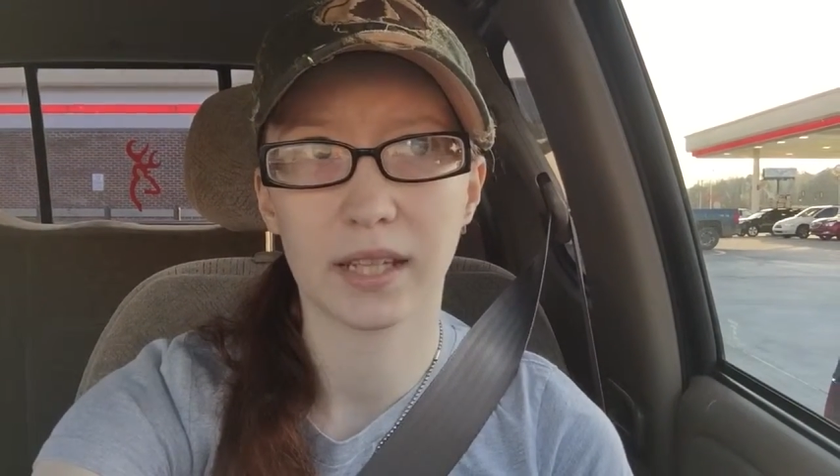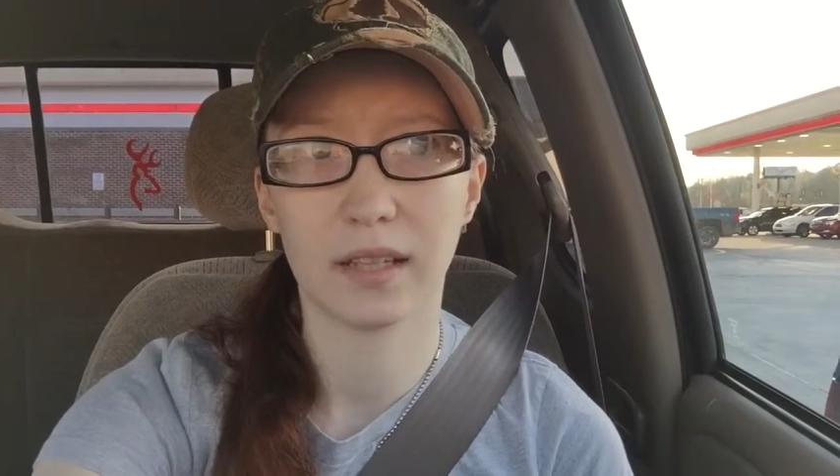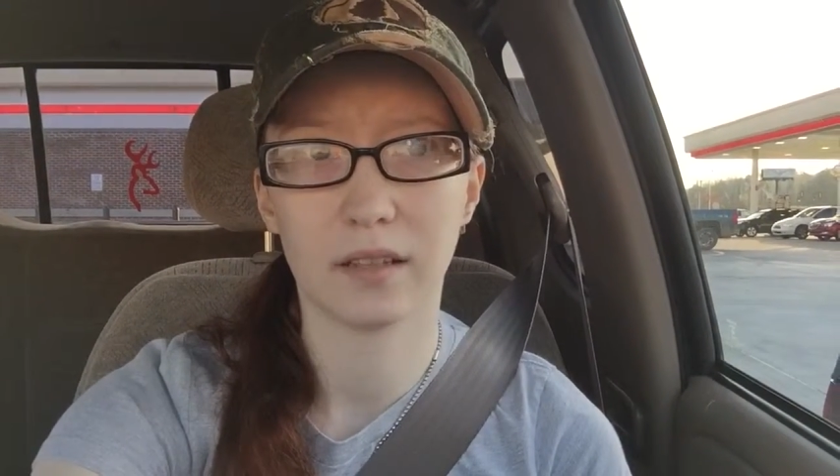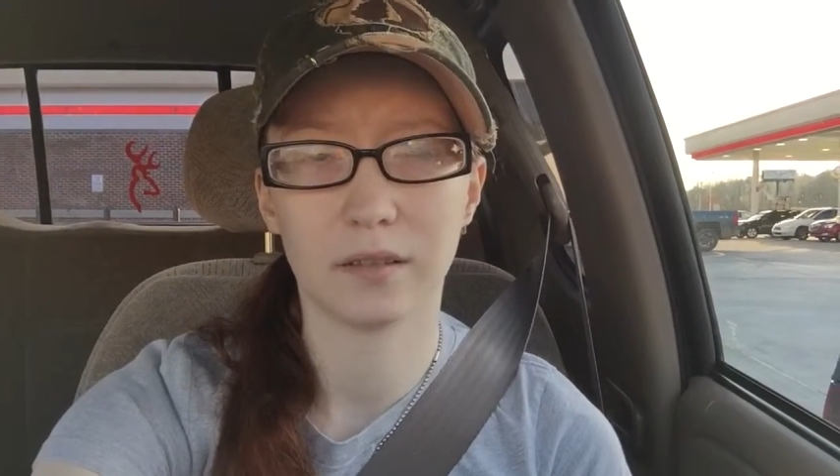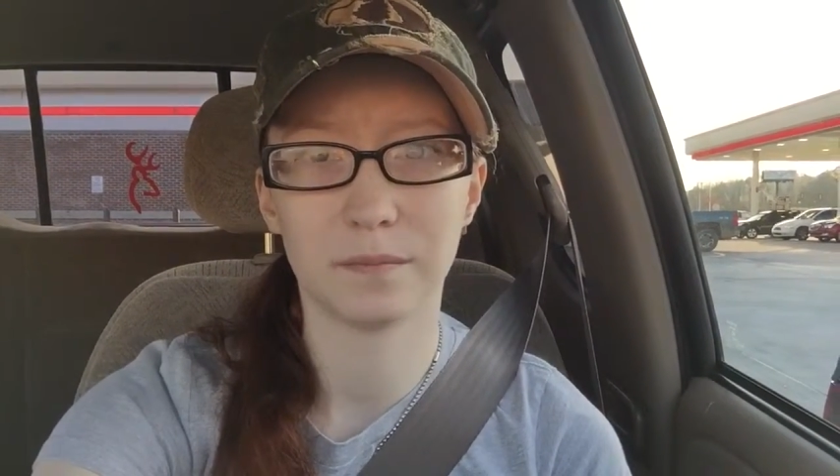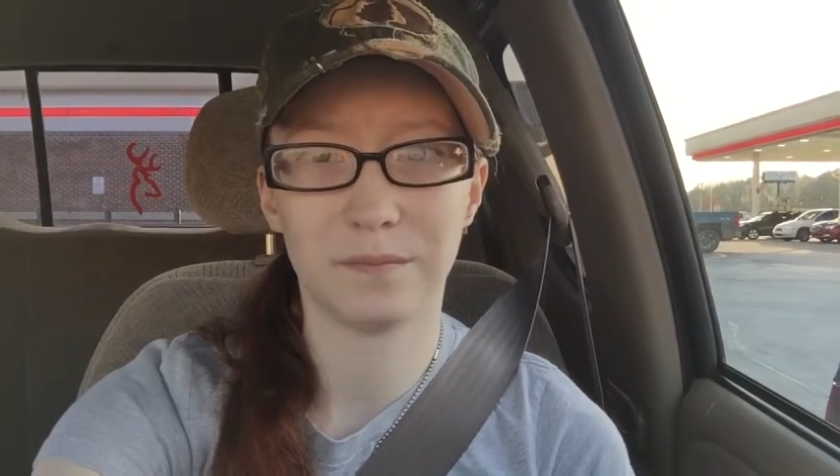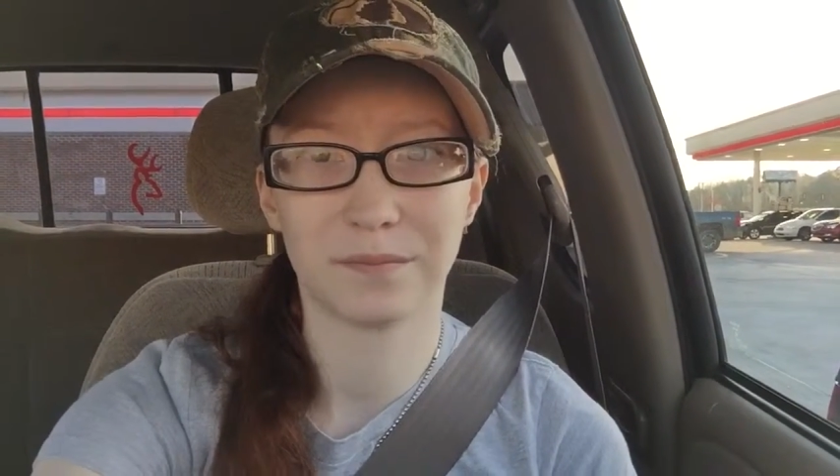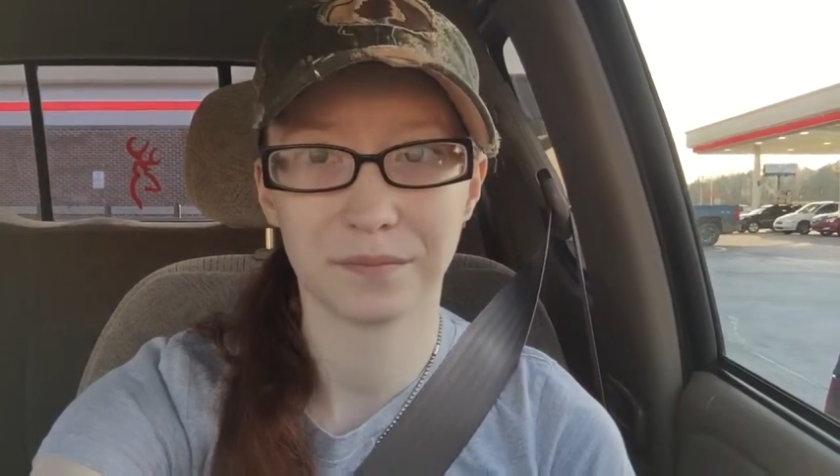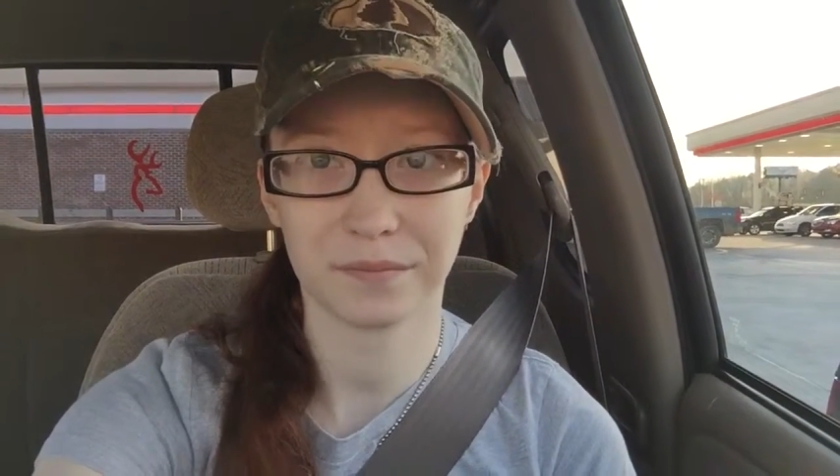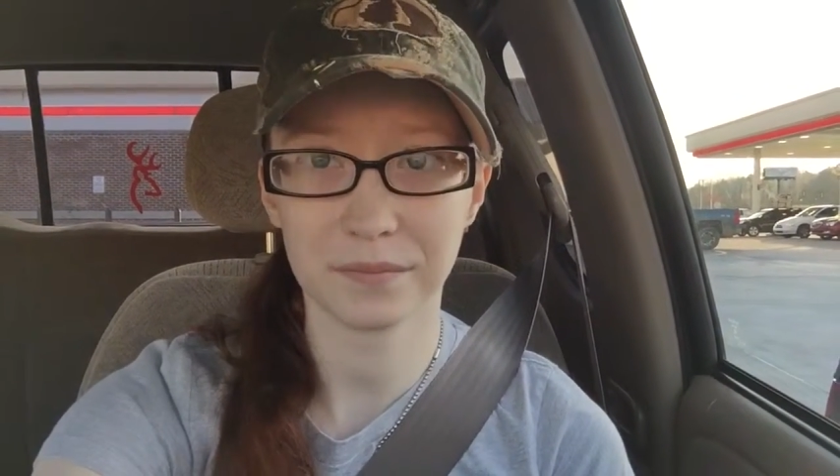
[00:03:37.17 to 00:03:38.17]

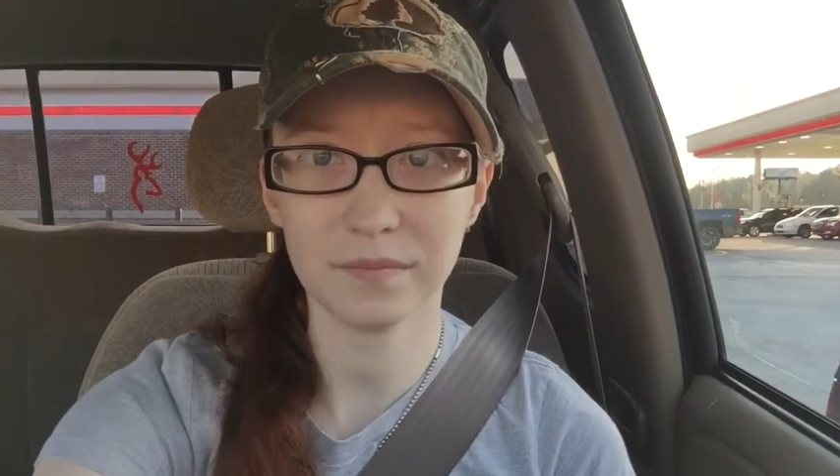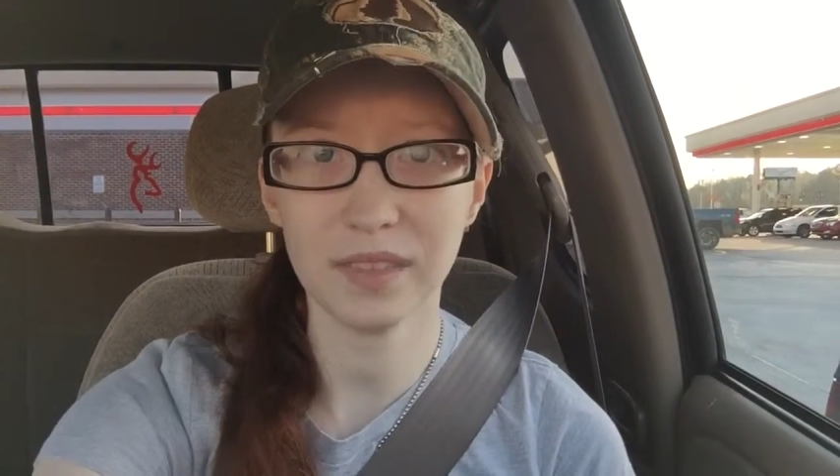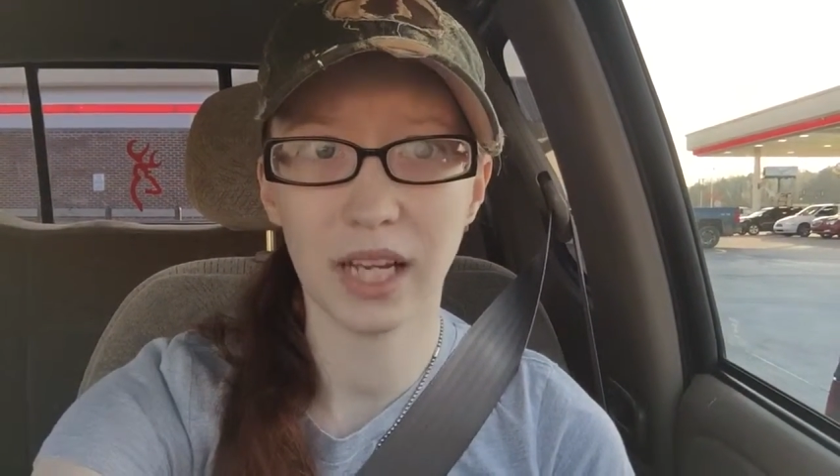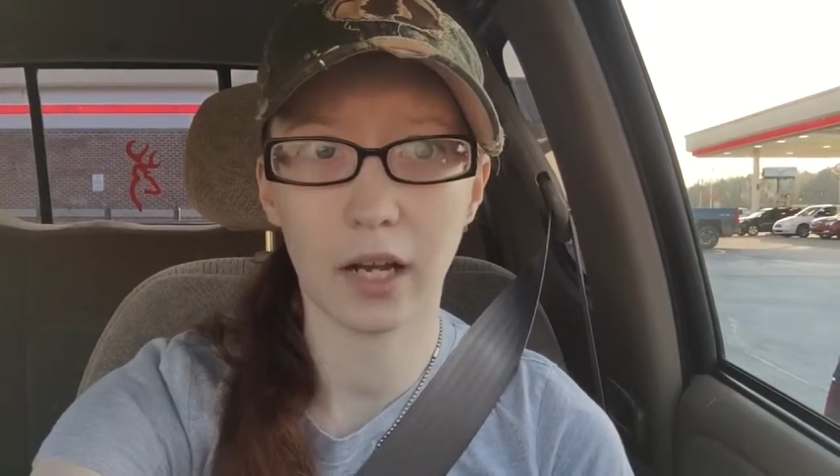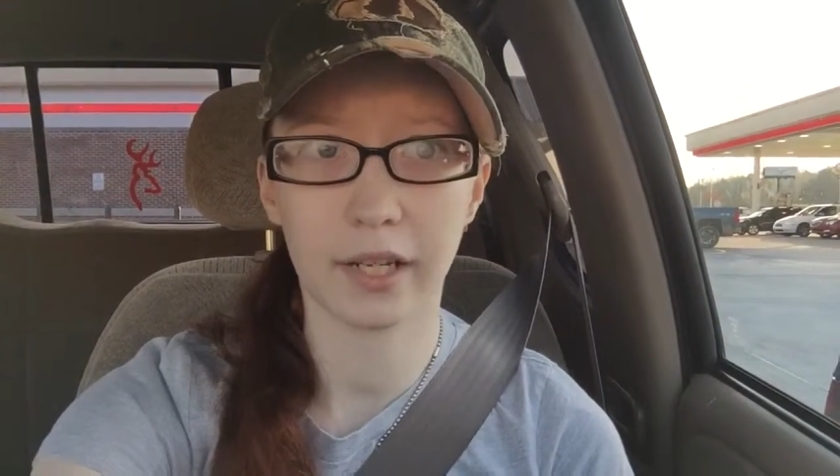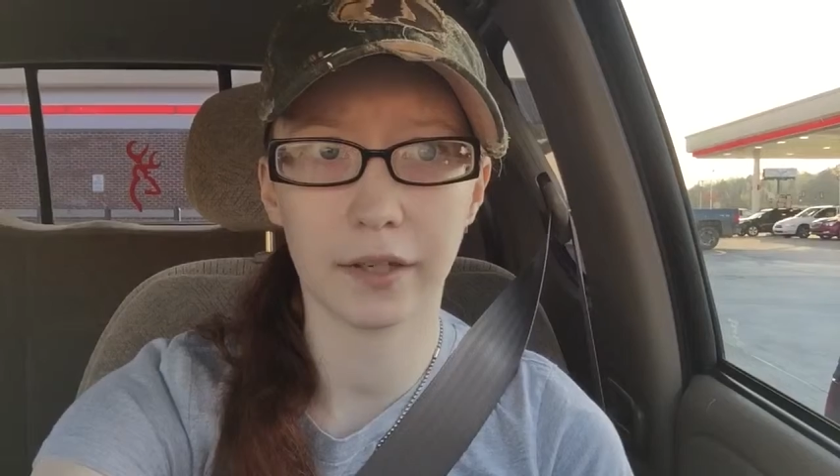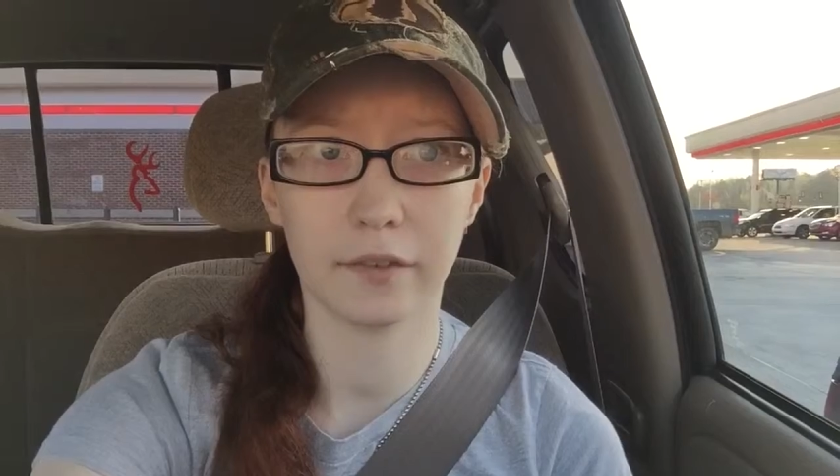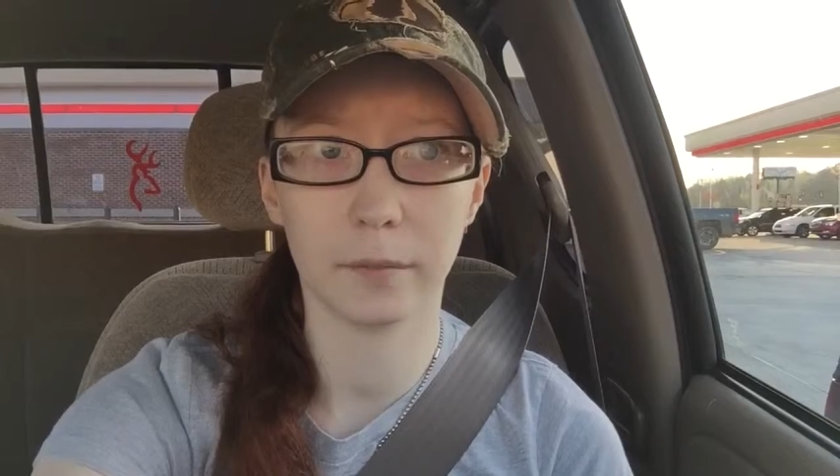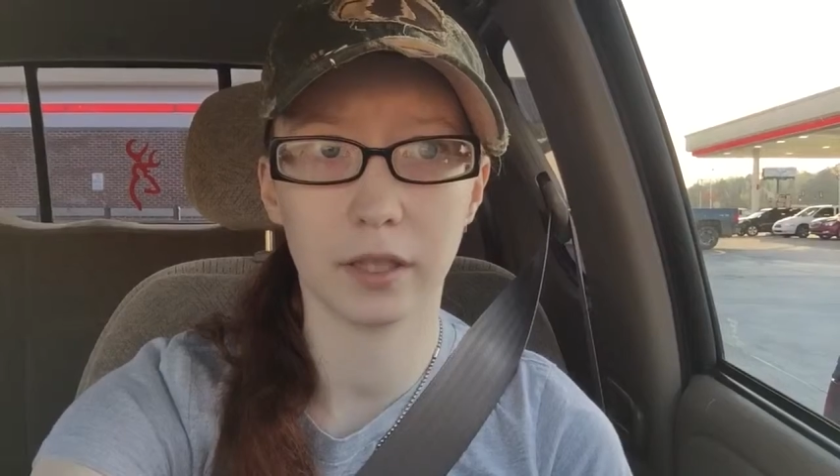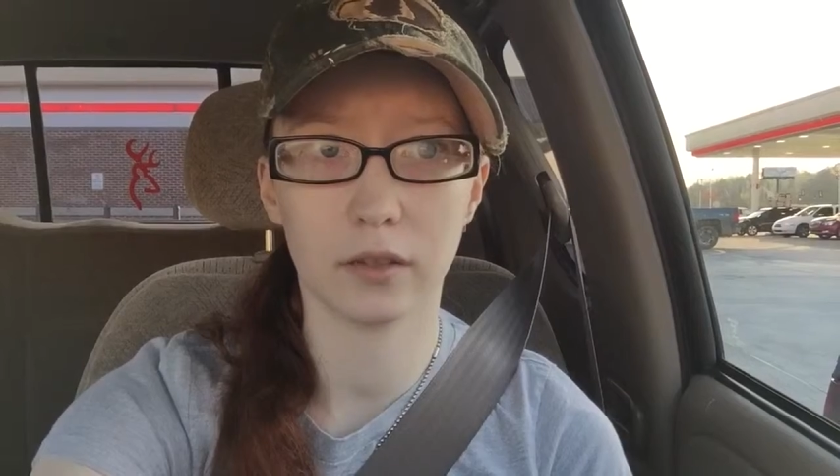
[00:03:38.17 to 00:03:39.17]
I'd
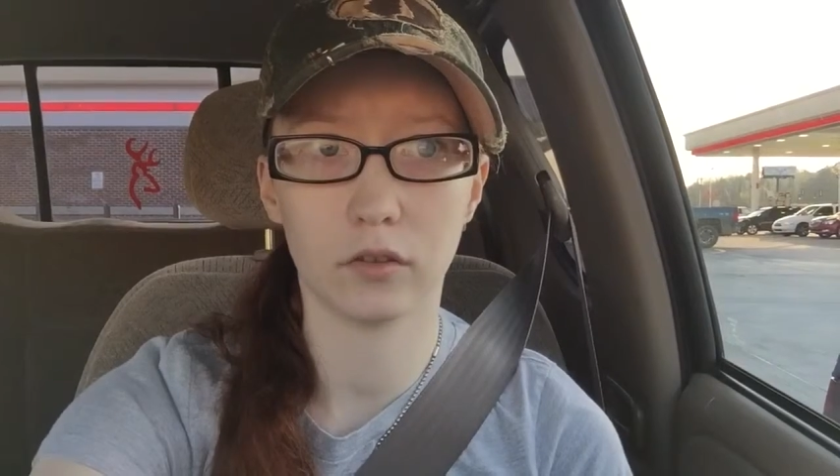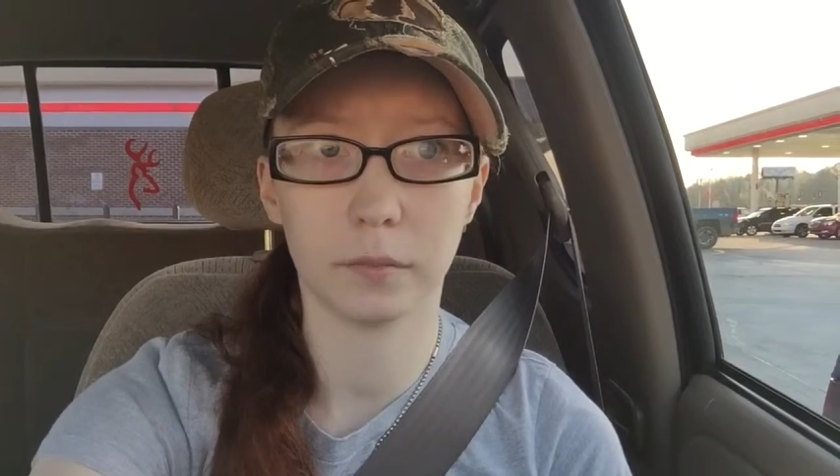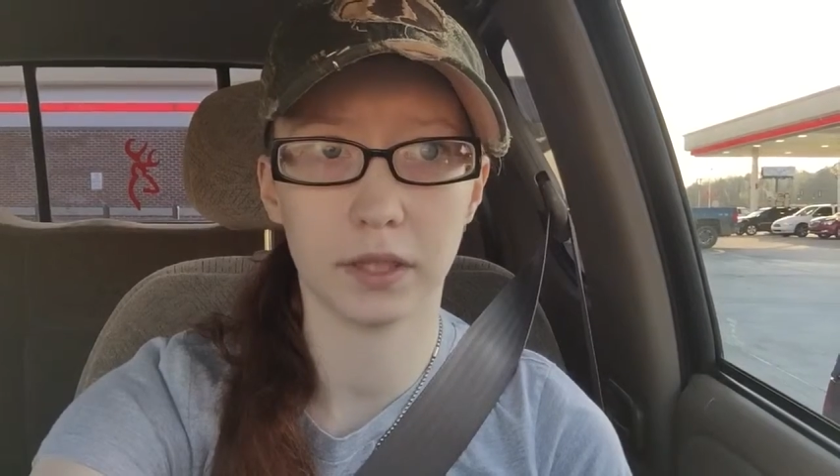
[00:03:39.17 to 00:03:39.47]
definitely be a little